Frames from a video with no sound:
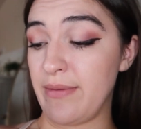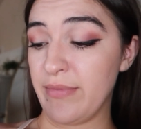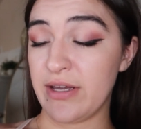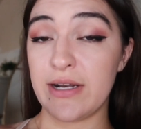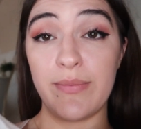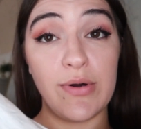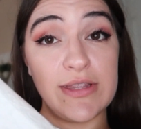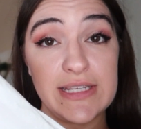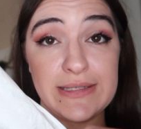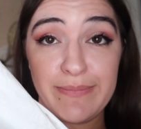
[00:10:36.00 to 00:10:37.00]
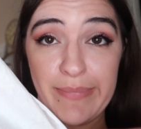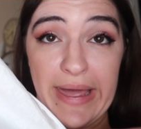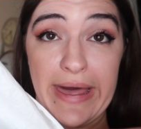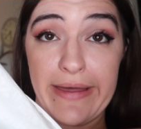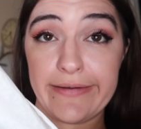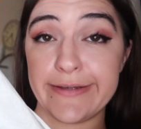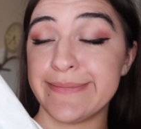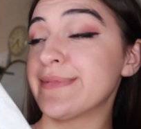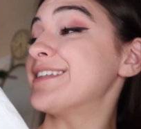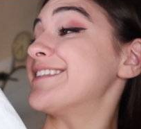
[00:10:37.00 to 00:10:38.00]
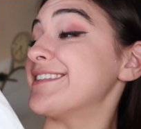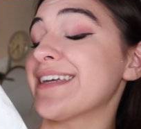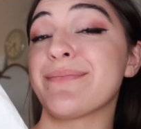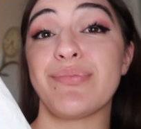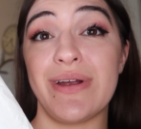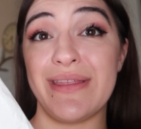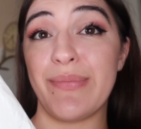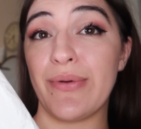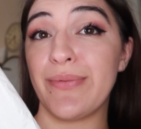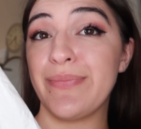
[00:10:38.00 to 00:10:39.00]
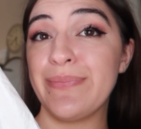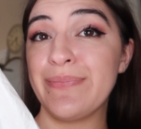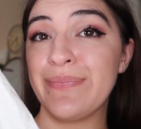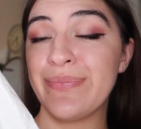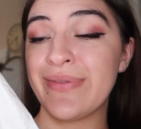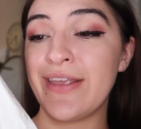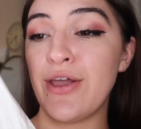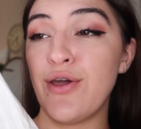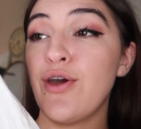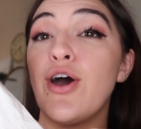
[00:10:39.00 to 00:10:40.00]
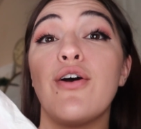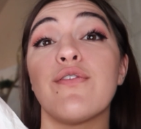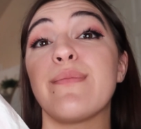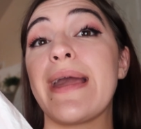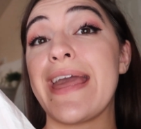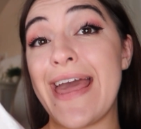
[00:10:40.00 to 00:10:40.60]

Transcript: So I'm gonna put this bag, cause it's like breathable, over my